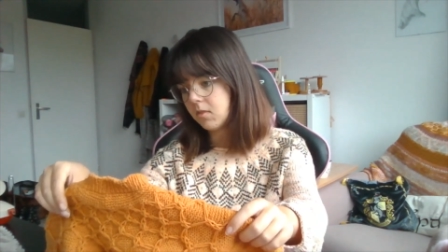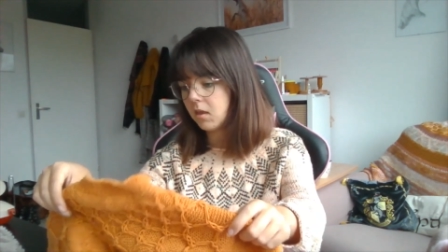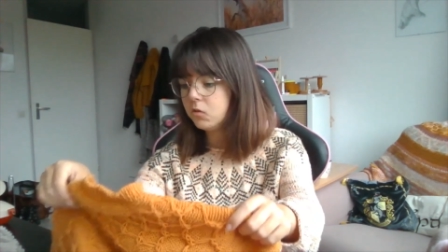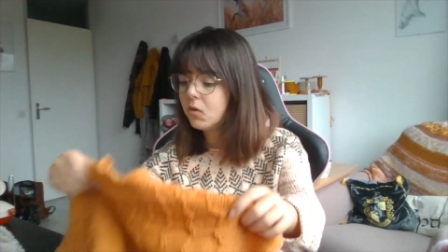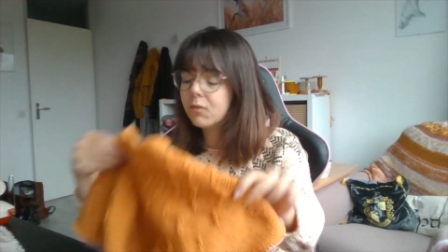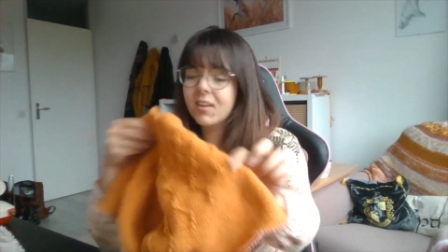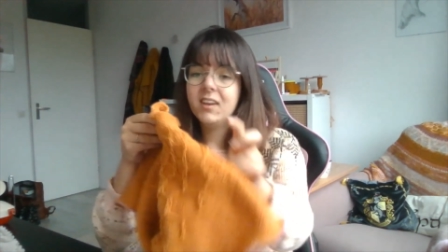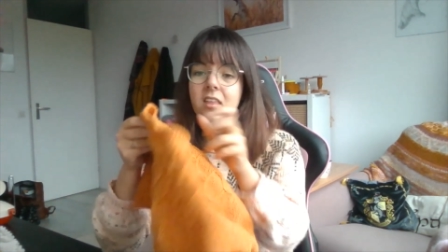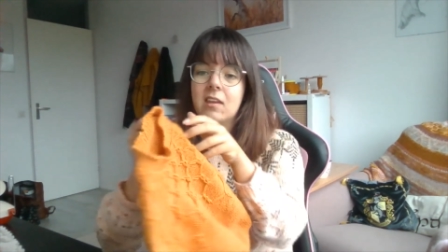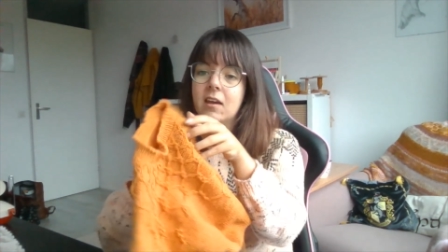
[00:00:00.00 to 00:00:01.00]
have
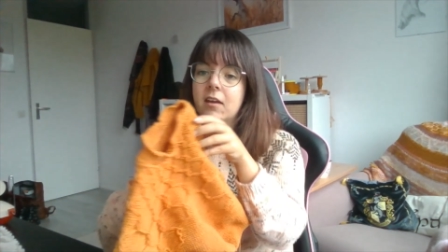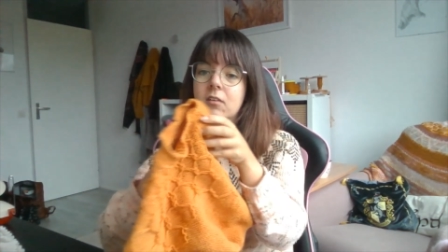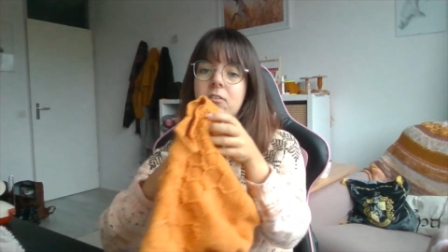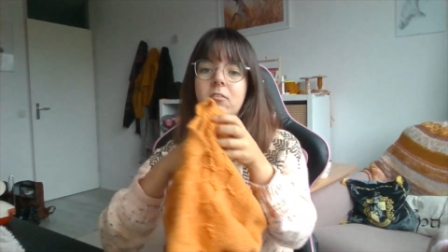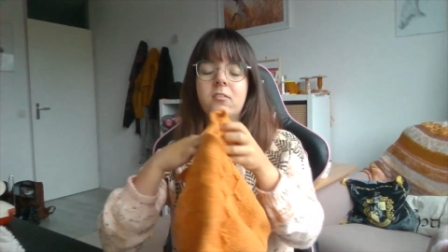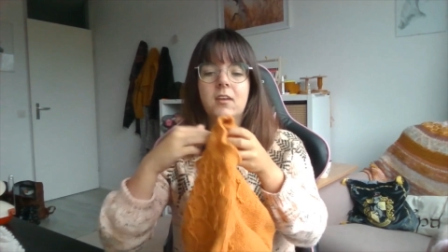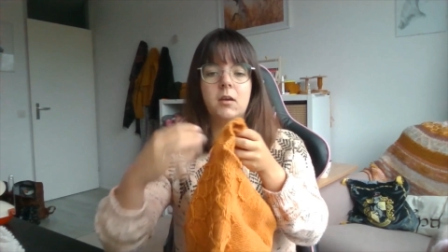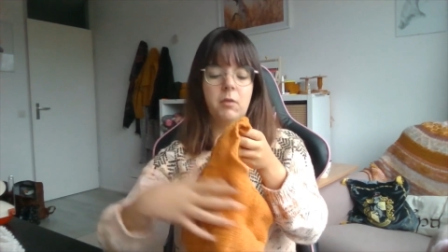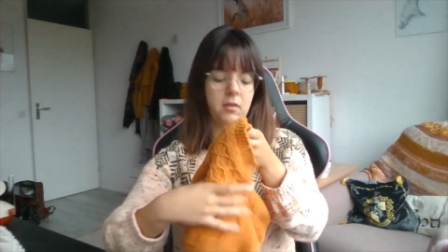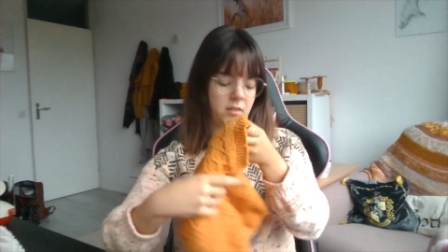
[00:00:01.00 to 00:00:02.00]
anything else to say
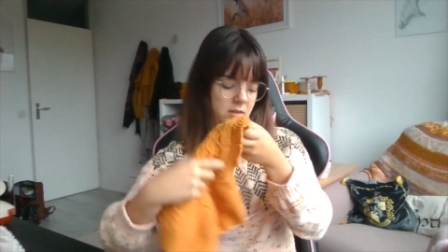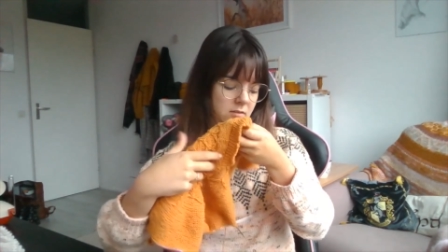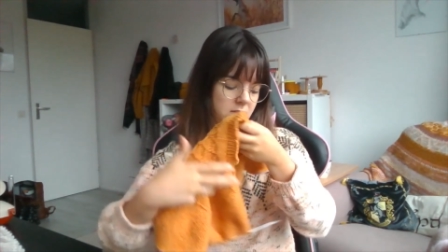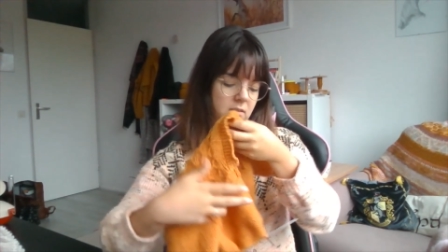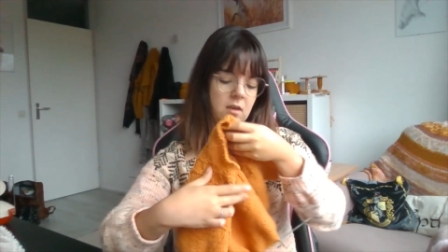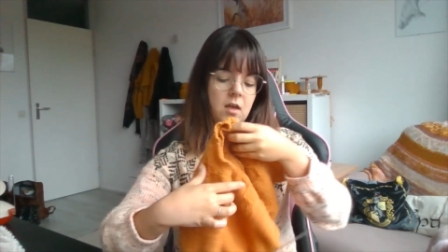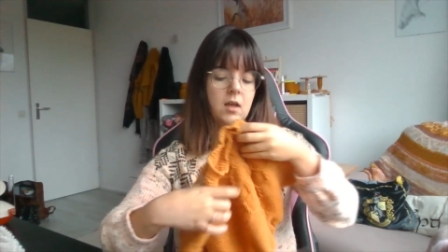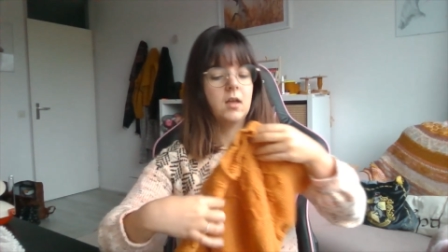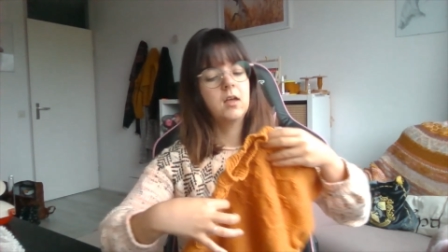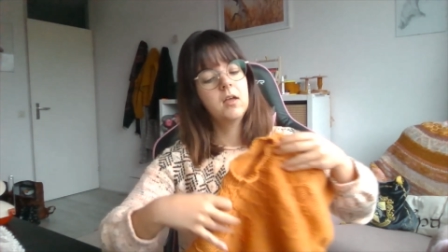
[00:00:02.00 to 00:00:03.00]
about this?
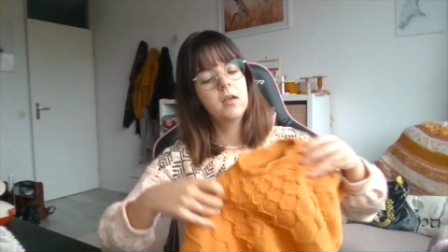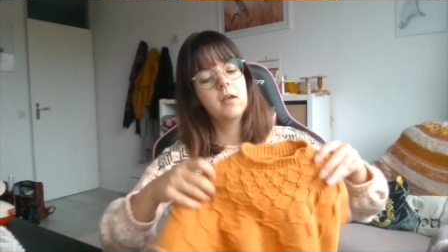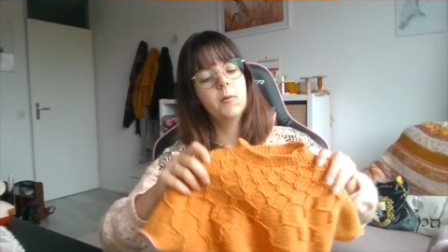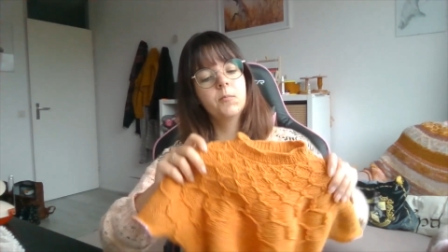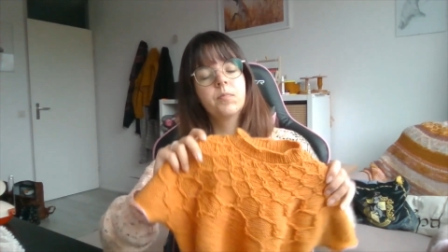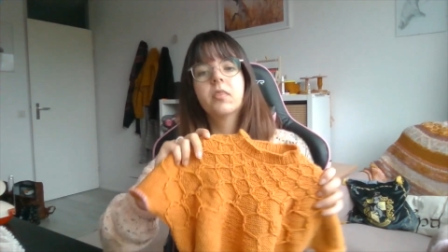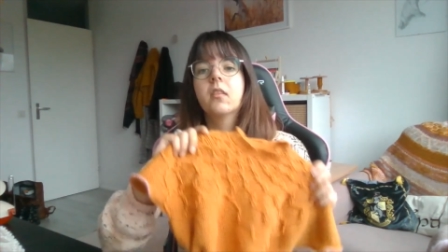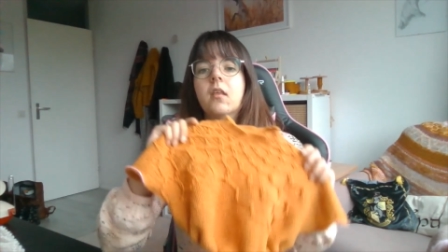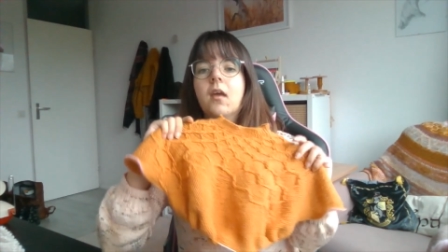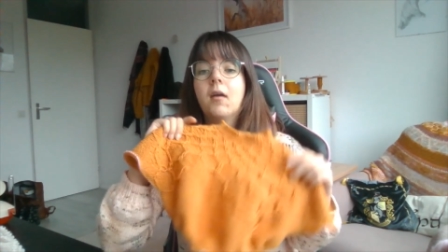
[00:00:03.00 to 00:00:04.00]

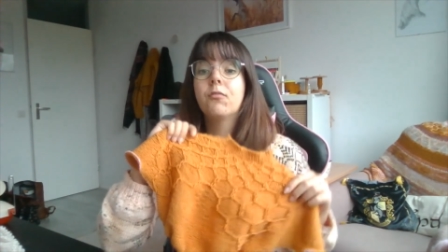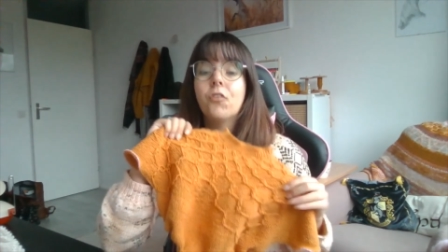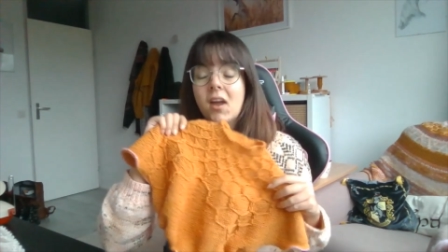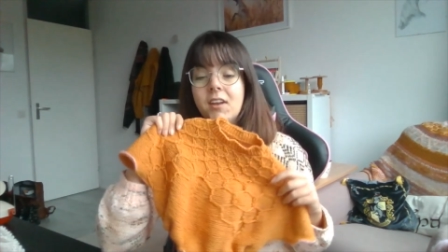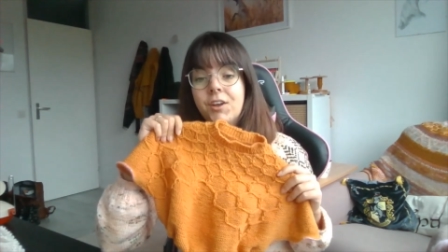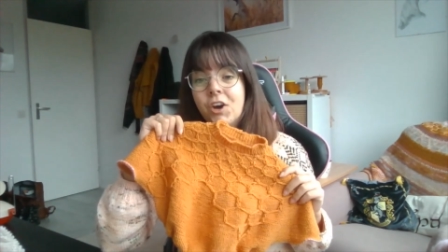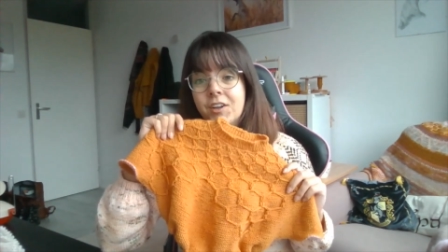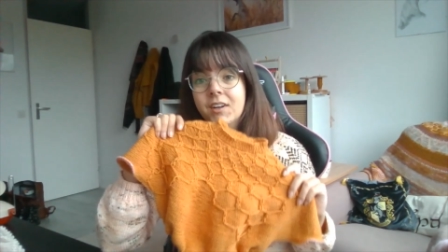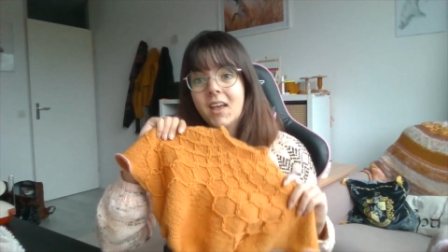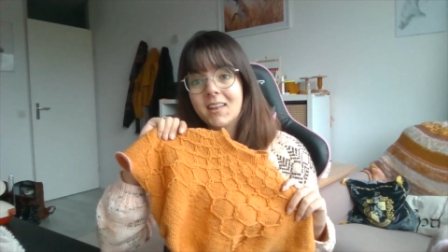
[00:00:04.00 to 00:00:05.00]
I've tried it
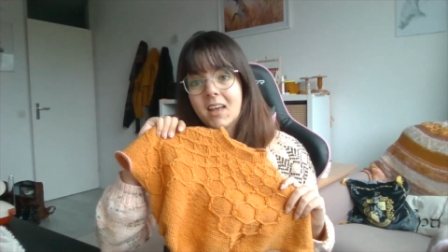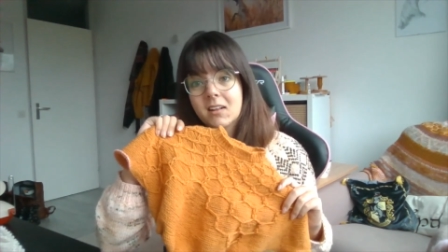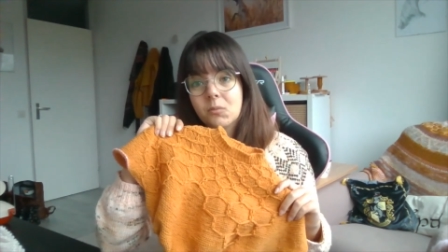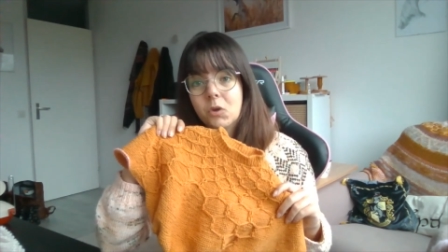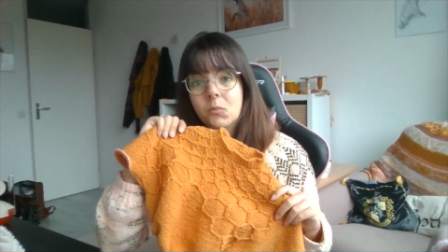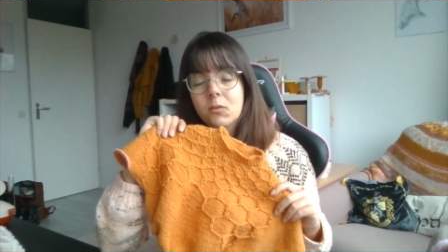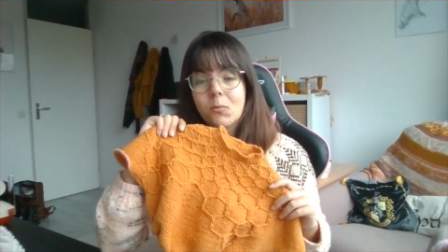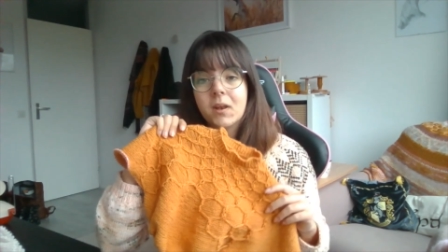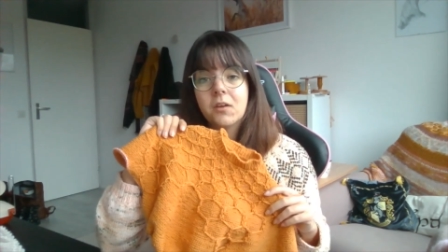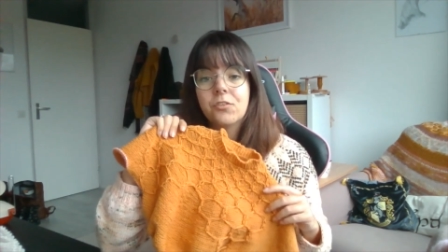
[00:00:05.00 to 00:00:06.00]
on, and at the moment
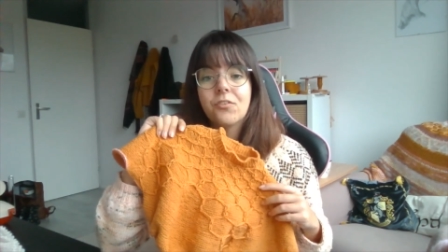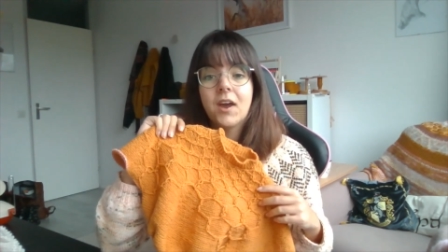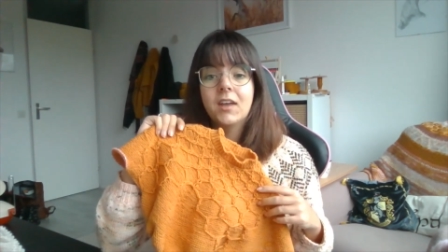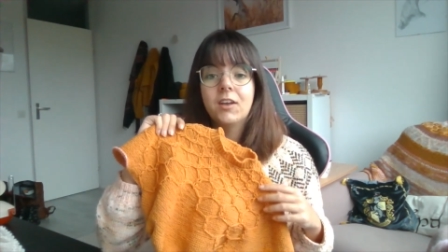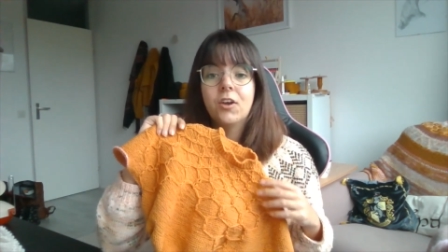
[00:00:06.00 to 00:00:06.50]
when I try it